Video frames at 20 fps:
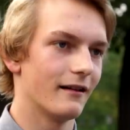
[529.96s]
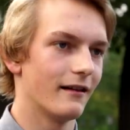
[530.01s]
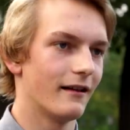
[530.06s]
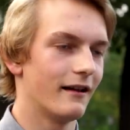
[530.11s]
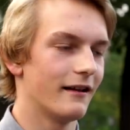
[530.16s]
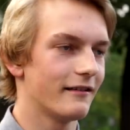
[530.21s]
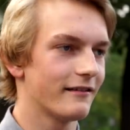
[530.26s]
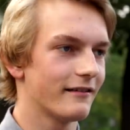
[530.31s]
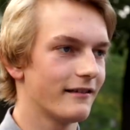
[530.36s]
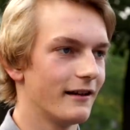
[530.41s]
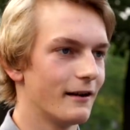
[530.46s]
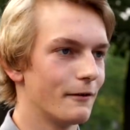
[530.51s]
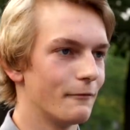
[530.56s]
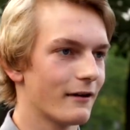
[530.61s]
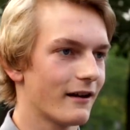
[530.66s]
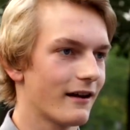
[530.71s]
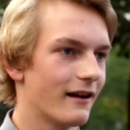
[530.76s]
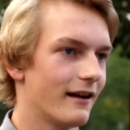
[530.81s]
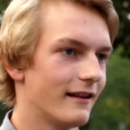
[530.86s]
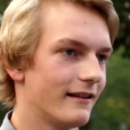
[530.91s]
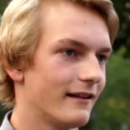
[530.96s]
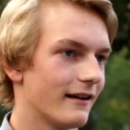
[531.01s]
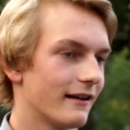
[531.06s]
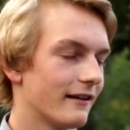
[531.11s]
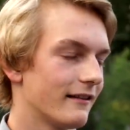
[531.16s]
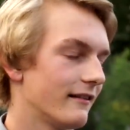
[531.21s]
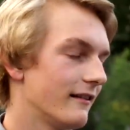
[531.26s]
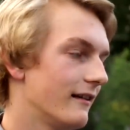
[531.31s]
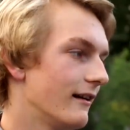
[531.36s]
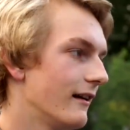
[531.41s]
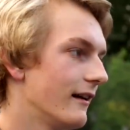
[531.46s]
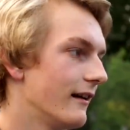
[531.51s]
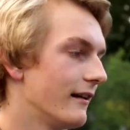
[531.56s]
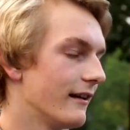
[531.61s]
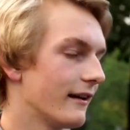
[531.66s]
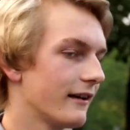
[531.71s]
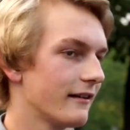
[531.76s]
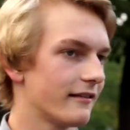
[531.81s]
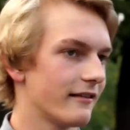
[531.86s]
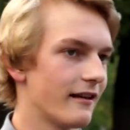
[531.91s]
Last year we had an
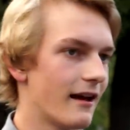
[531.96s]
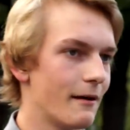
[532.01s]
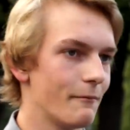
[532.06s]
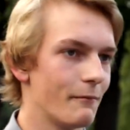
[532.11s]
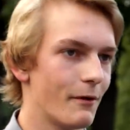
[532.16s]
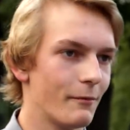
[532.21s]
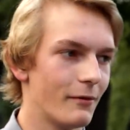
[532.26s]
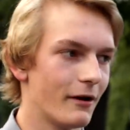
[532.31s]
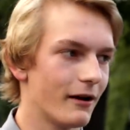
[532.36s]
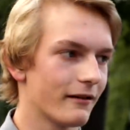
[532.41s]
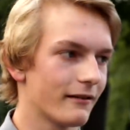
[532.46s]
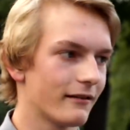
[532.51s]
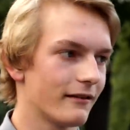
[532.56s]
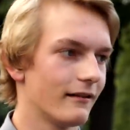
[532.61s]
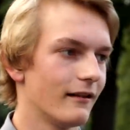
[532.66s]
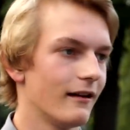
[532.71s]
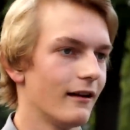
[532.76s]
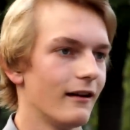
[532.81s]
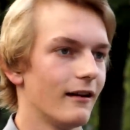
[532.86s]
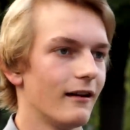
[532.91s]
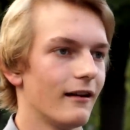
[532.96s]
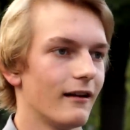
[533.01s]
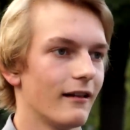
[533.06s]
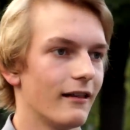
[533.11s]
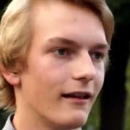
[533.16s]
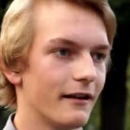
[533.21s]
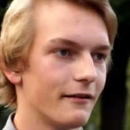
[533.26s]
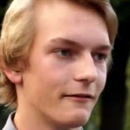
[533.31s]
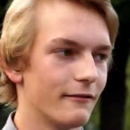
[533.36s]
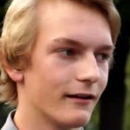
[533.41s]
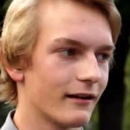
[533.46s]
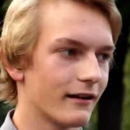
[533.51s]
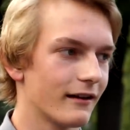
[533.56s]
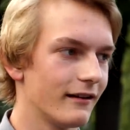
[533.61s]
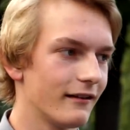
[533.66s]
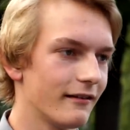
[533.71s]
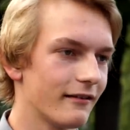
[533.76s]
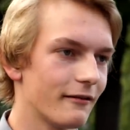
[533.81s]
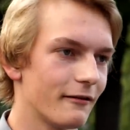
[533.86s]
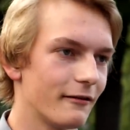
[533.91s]
exam about Latvian
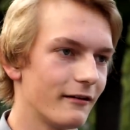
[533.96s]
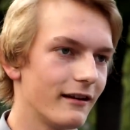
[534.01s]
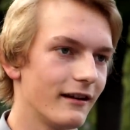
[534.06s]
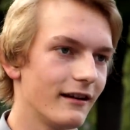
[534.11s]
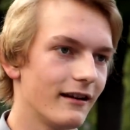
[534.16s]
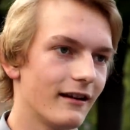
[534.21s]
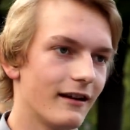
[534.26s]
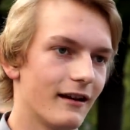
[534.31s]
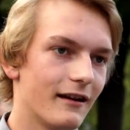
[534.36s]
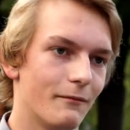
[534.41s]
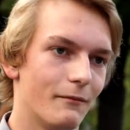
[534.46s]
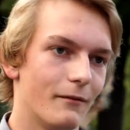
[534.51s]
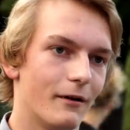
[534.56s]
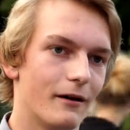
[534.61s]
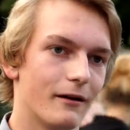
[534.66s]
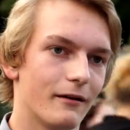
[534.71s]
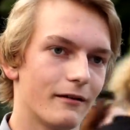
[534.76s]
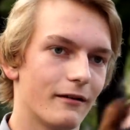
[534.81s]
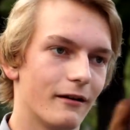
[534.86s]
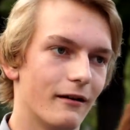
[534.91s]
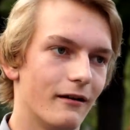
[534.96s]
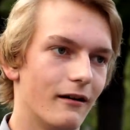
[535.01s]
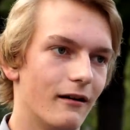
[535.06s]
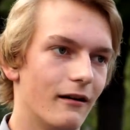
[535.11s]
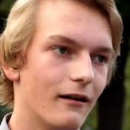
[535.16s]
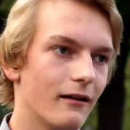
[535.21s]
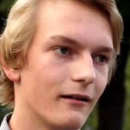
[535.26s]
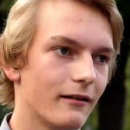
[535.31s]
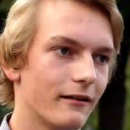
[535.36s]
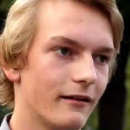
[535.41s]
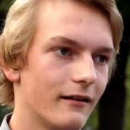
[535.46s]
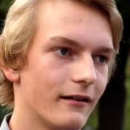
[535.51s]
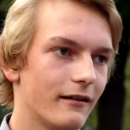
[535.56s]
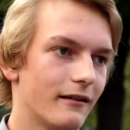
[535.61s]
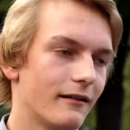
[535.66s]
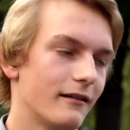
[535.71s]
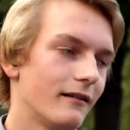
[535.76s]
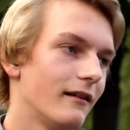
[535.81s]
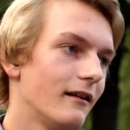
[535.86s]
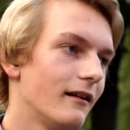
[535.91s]
history, about all
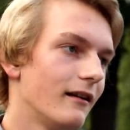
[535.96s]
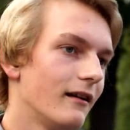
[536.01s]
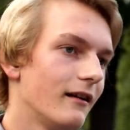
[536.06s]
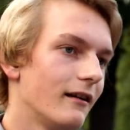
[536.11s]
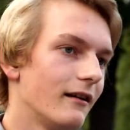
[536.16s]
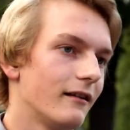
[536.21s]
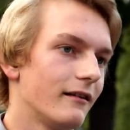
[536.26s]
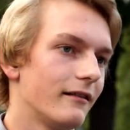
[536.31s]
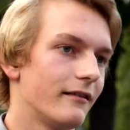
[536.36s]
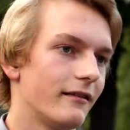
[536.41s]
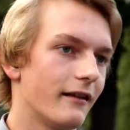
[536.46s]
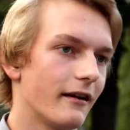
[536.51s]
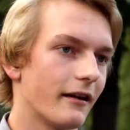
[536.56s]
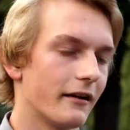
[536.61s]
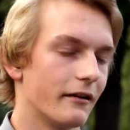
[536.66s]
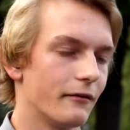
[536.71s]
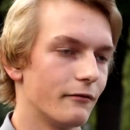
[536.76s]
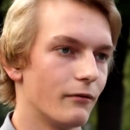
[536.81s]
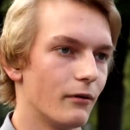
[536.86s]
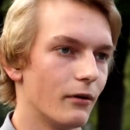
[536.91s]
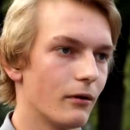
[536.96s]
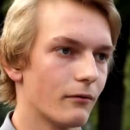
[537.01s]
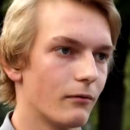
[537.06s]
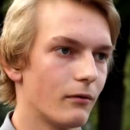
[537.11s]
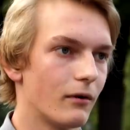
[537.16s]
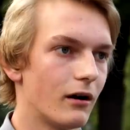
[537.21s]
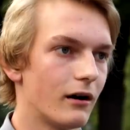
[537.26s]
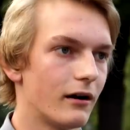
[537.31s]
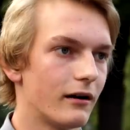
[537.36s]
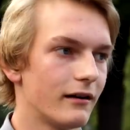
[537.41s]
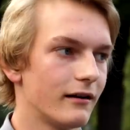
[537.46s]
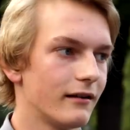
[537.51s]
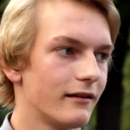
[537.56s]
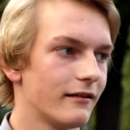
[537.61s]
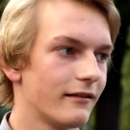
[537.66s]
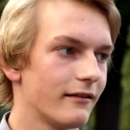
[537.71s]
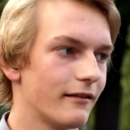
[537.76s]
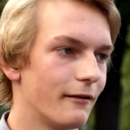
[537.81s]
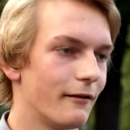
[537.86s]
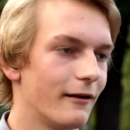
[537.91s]
the Second World War,
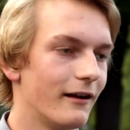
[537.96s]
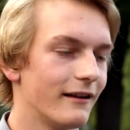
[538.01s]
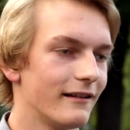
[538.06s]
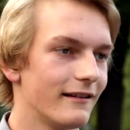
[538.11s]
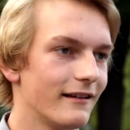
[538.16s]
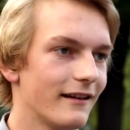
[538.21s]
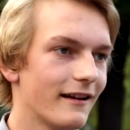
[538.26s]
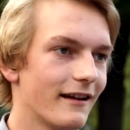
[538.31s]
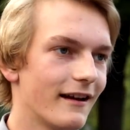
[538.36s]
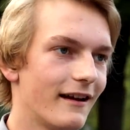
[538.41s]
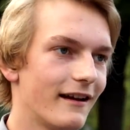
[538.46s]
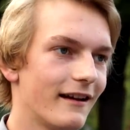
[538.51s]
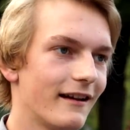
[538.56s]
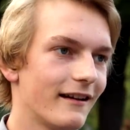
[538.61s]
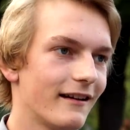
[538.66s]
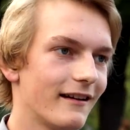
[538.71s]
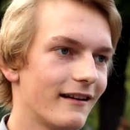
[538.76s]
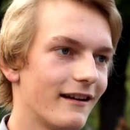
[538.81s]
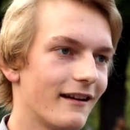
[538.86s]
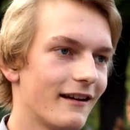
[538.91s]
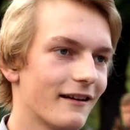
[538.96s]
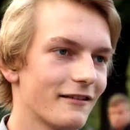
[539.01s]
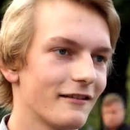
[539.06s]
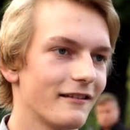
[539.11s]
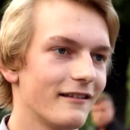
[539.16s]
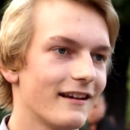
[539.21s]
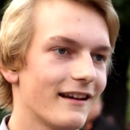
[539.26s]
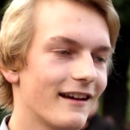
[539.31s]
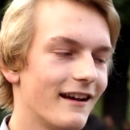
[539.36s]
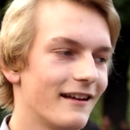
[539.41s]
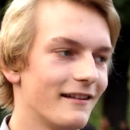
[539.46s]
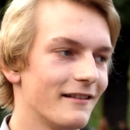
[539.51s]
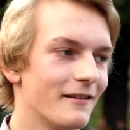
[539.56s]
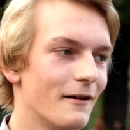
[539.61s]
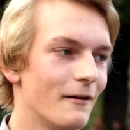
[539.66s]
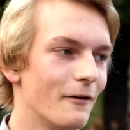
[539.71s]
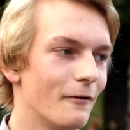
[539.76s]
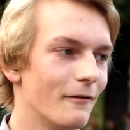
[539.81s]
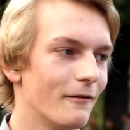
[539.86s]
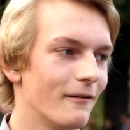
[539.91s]
so I think I actually kind of
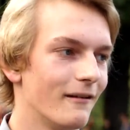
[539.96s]
know.